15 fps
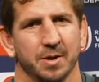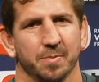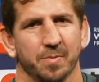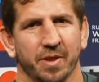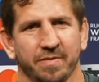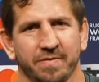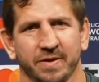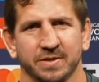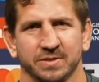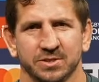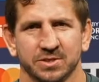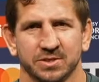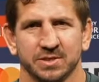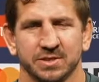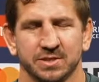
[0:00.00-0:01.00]
But I think
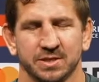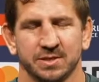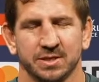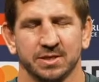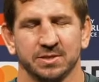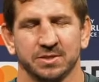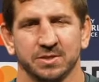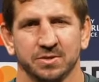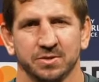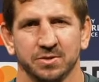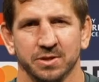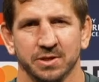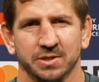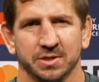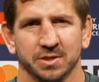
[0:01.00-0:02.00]
just his attention to
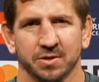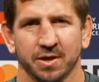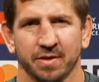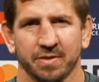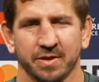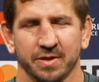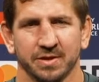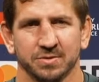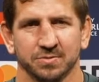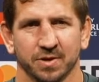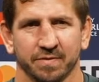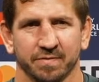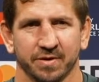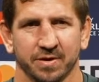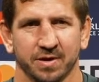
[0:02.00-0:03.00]
detail, I think he's one
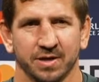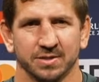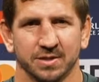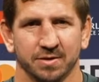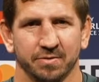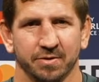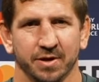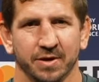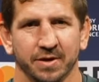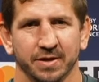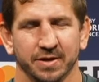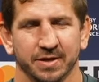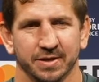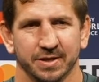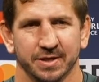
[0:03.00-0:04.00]
of the guys that
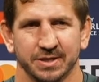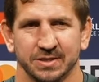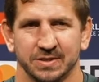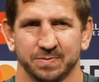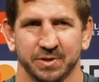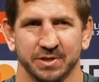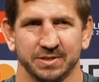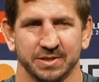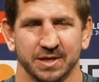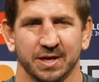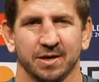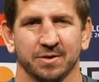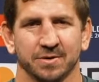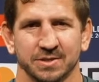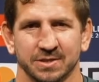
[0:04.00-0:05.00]
really spends
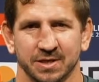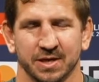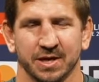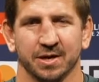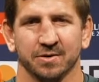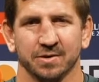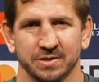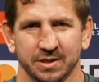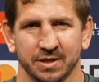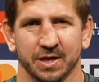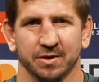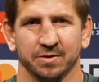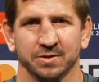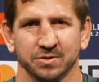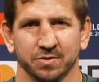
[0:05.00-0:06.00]
hours and hours and
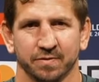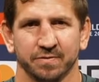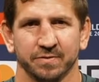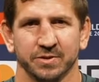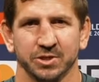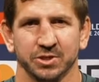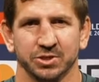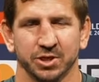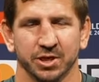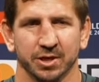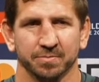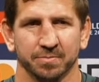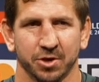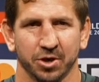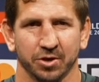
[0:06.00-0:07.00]
hours on footage
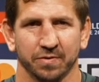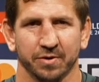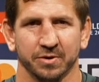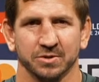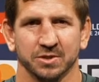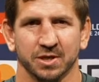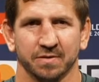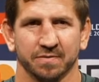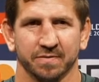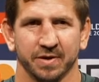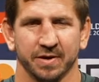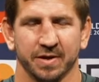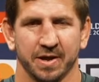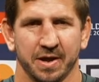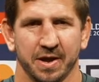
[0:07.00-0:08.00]
going through stuff.
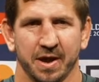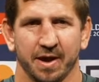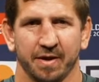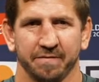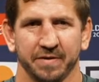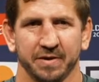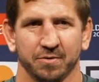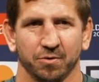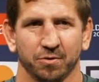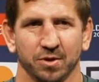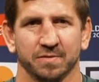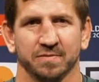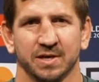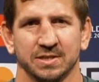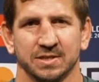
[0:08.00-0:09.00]
And I think all
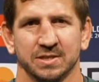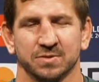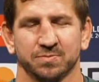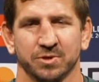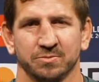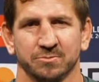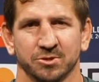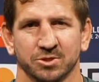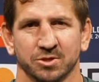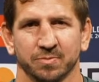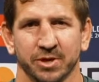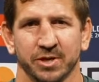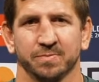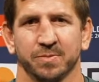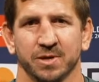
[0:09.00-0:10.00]
of us as Springboks are
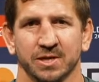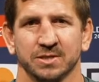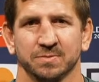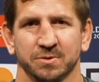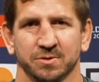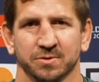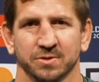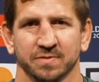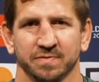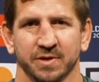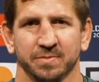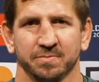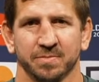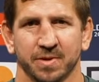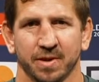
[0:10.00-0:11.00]
better players because of
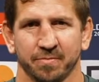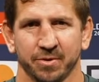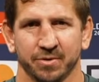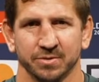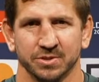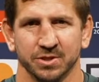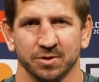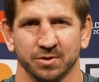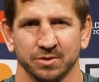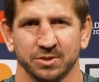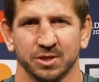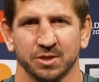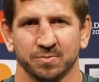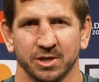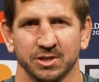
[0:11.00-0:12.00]
him, because he looks
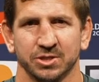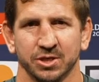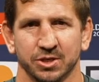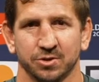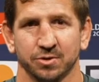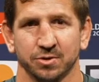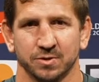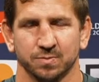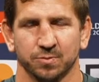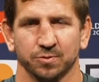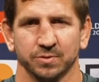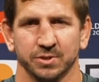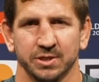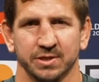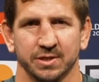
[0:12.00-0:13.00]
so much into the small
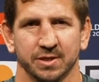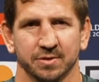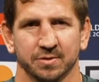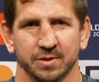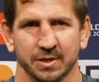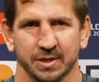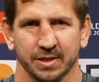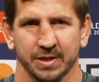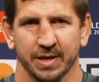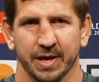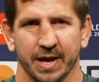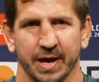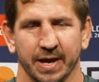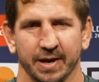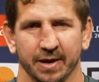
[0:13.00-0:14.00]
detail.
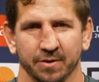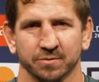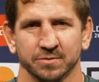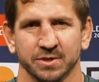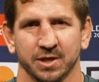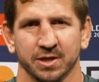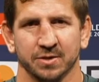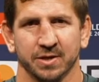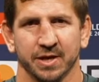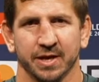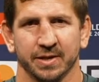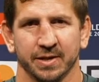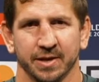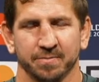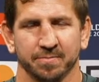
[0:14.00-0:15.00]
And he will tell you
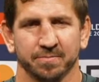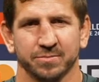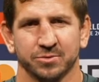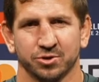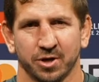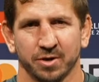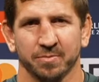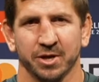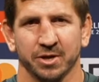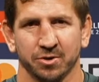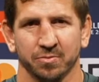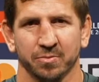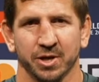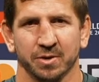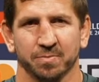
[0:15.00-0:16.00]
that and try and make you
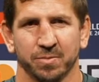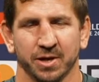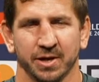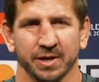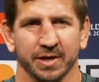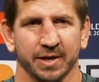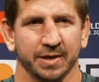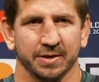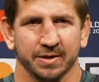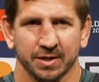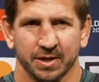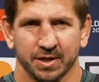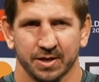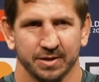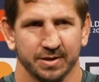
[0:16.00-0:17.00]
a better player. And
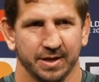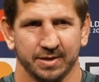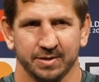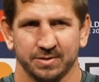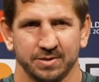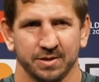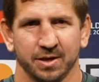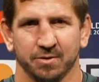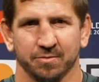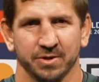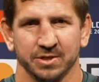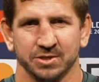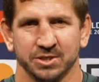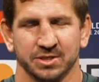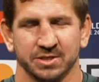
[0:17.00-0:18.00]
that, yeah, we
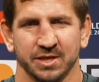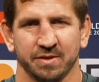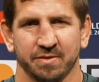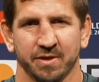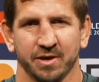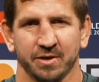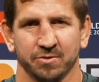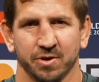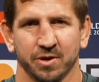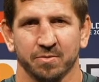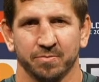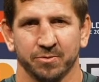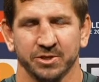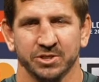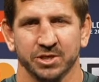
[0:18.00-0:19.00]
can just say thank you and
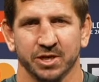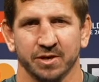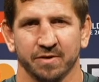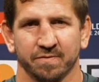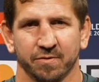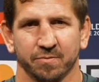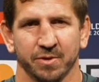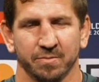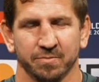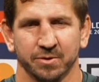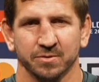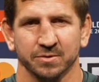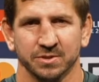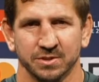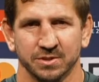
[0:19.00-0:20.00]
appreciate it from him,
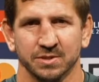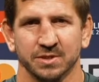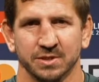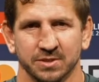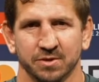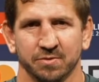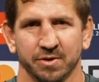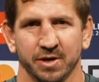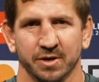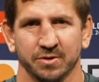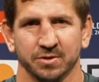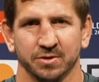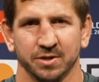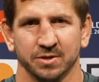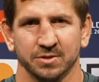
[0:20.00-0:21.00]
because he's a really
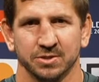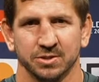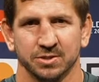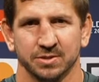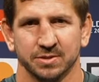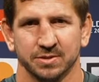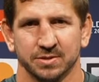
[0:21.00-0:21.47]
good coach.